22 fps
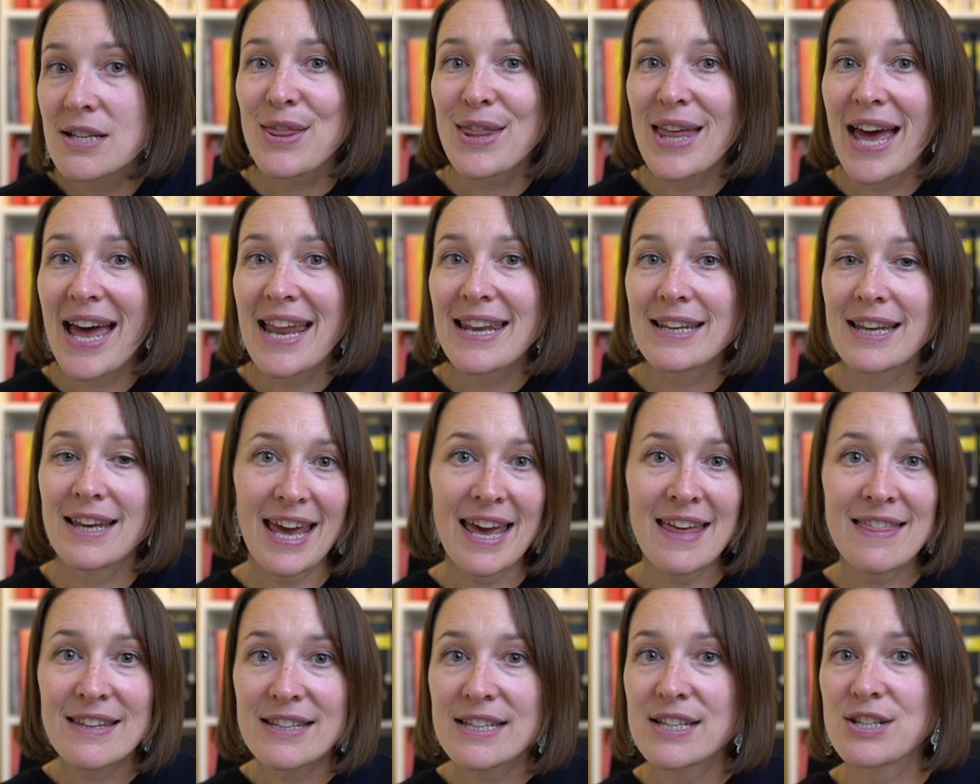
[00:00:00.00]
then
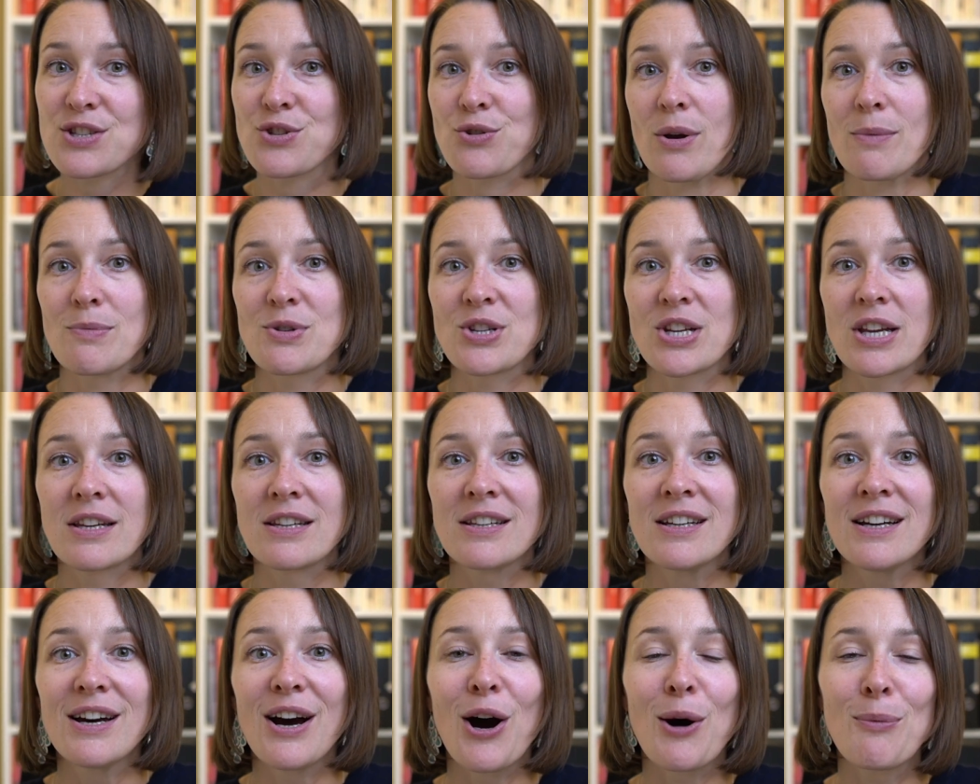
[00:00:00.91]
in the description
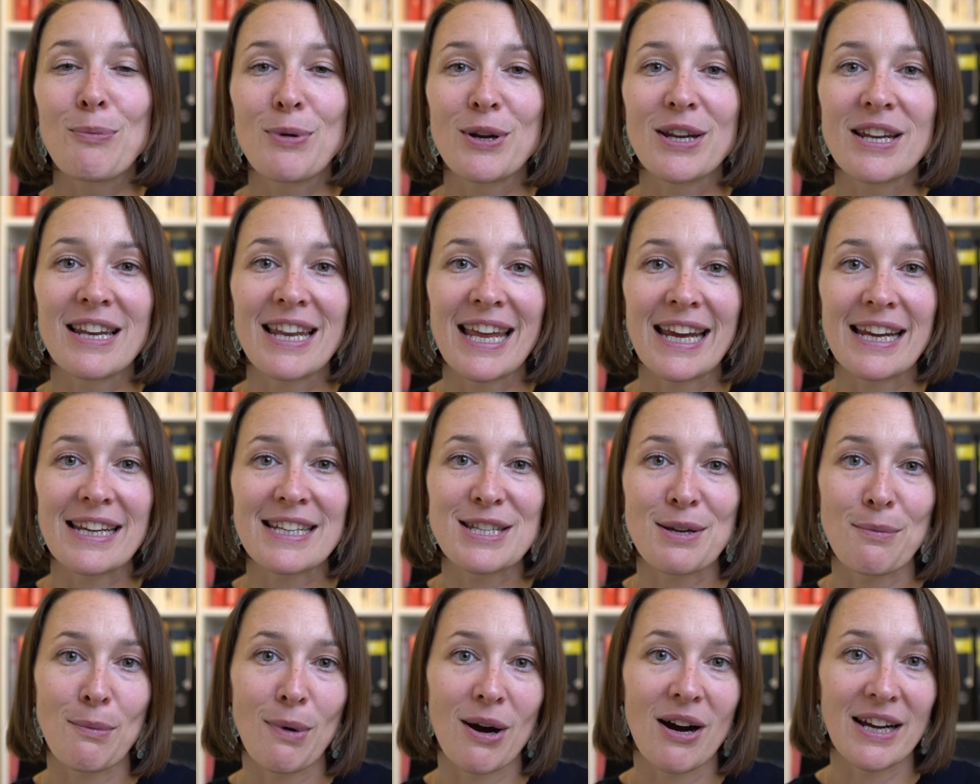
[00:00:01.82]
I'll put a link
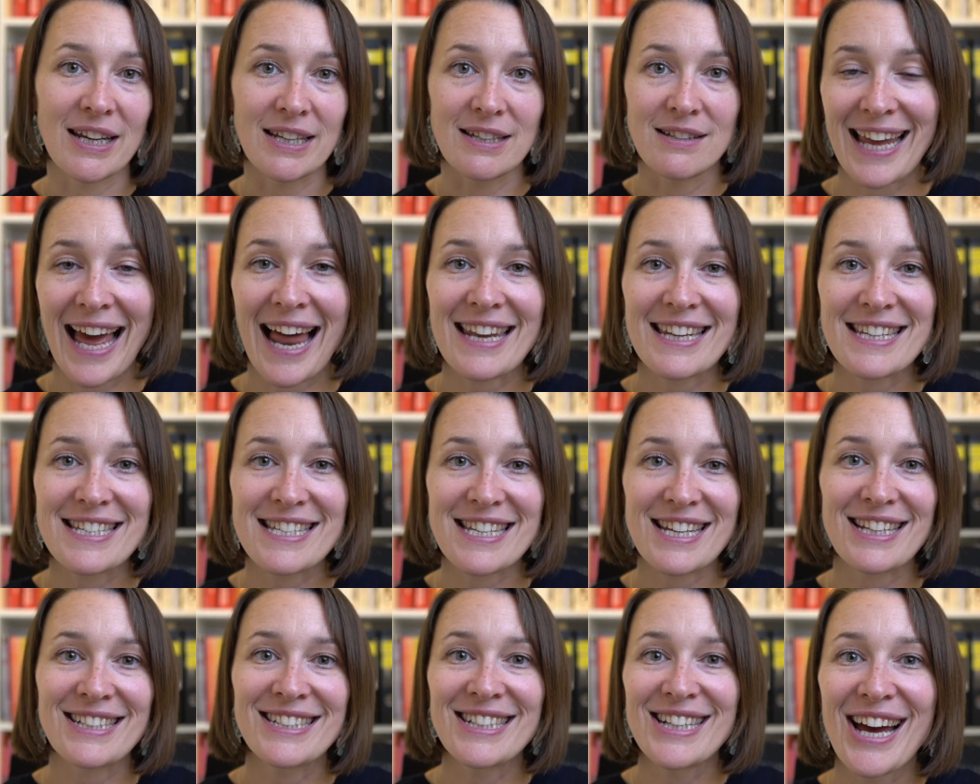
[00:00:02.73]
to my
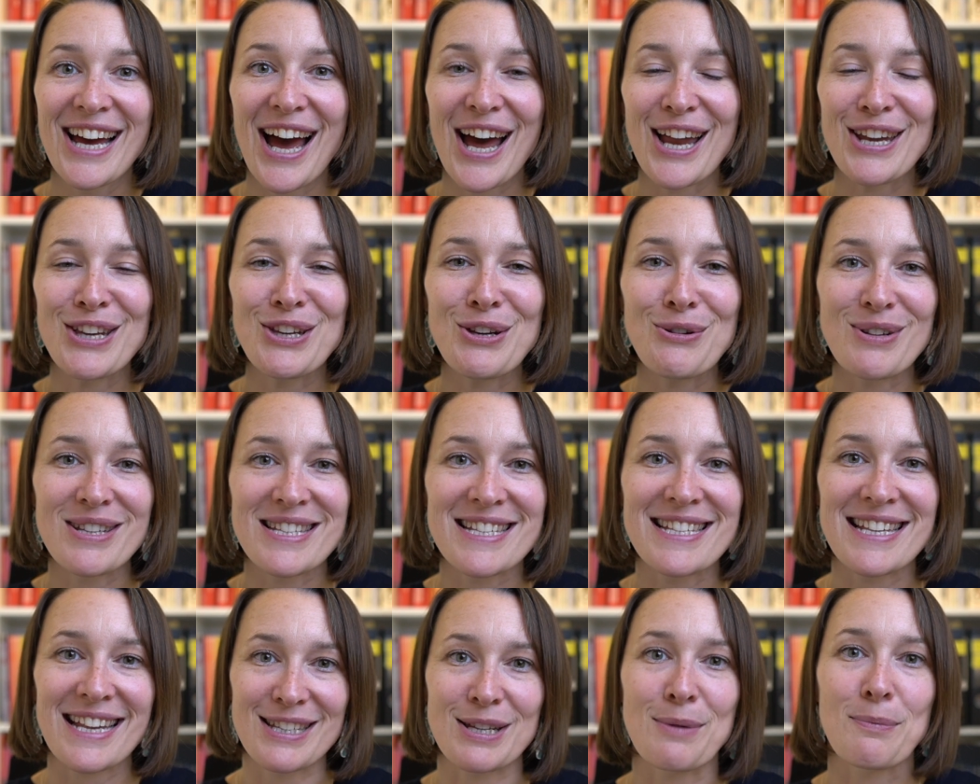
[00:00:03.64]
calendar and you can
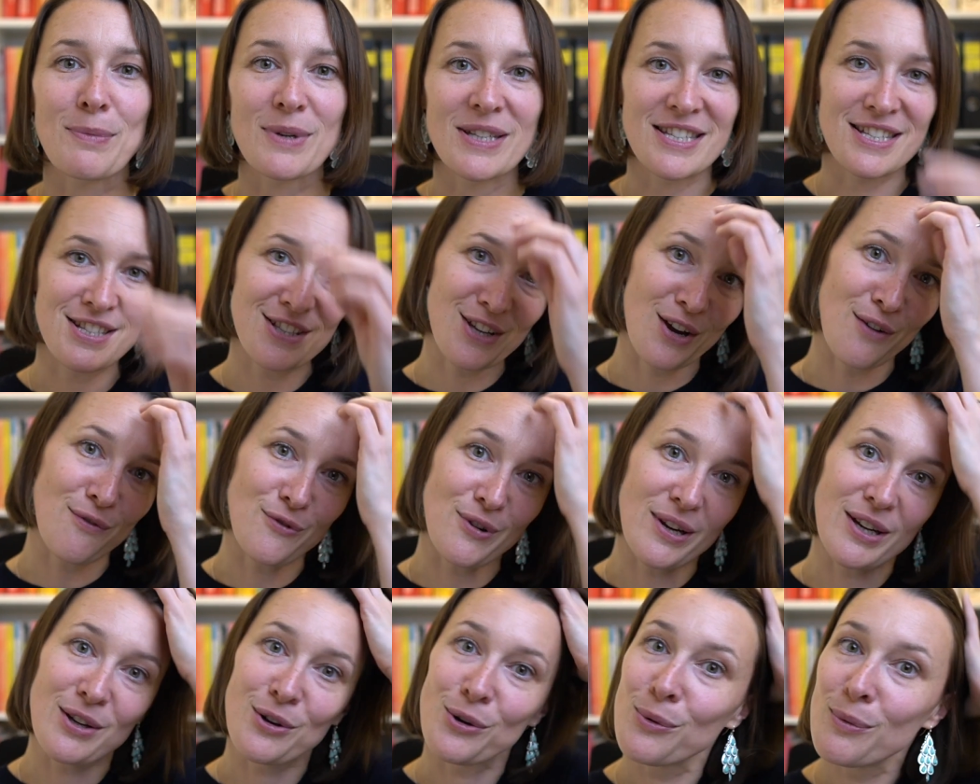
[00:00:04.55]
set up a
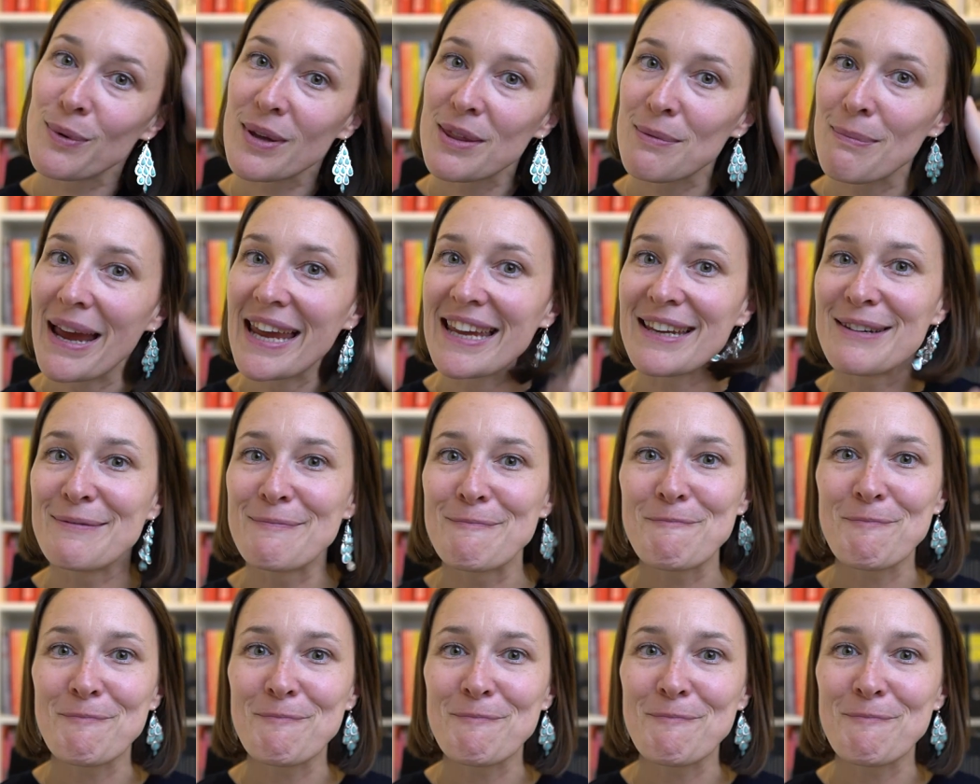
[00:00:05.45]
discovery call with me.